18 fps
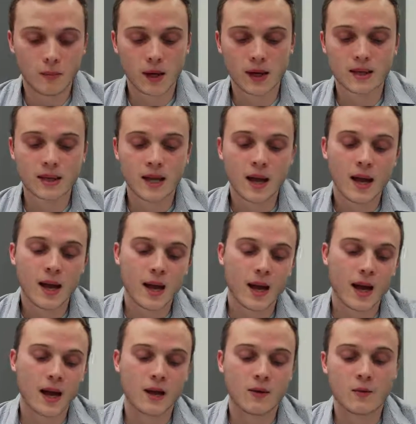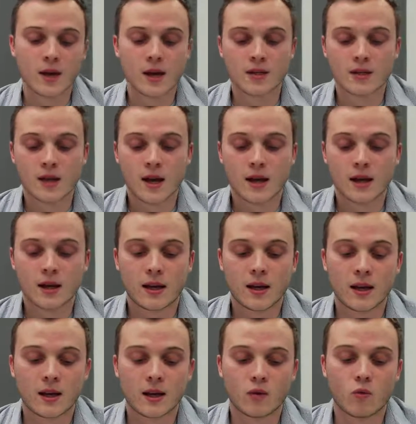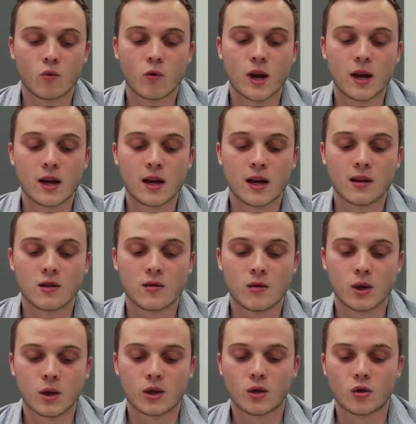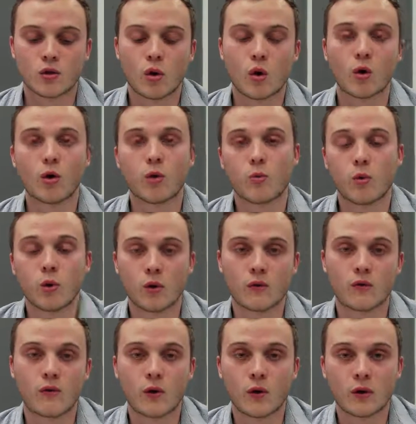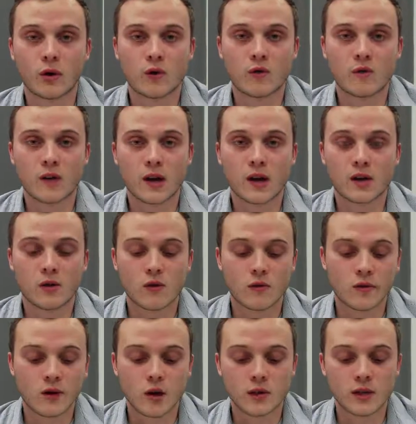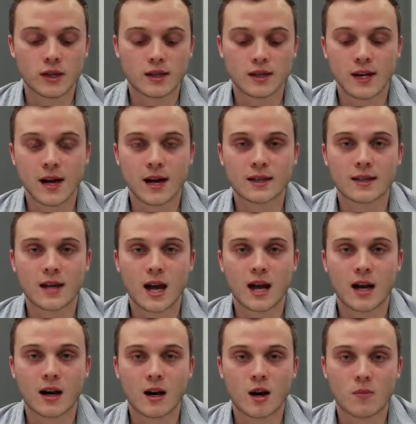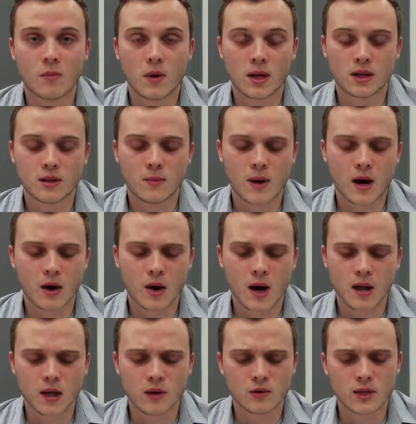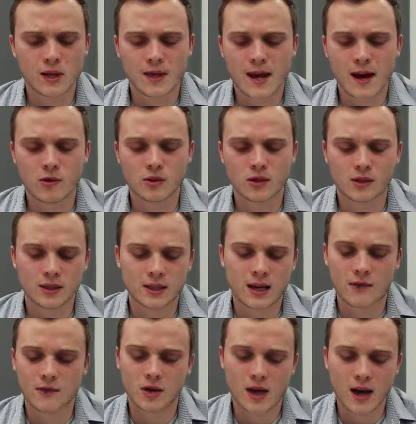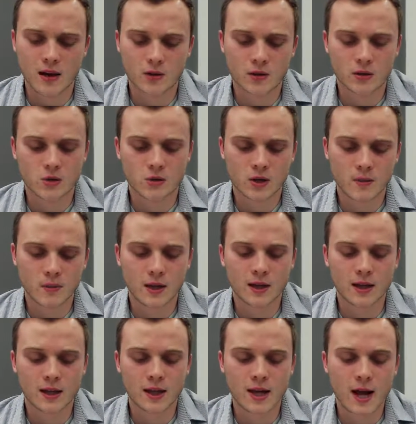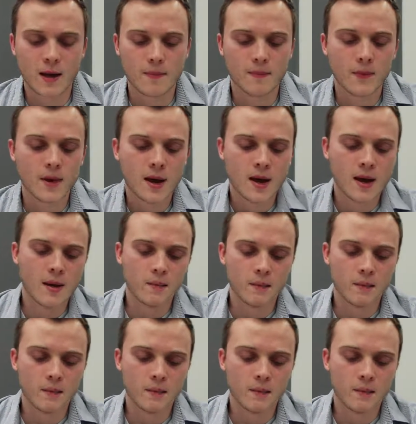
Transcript: But anyways, getting right into it, the total portfolio value of all these stocks added up is about, I think it was $1,007 or something like that.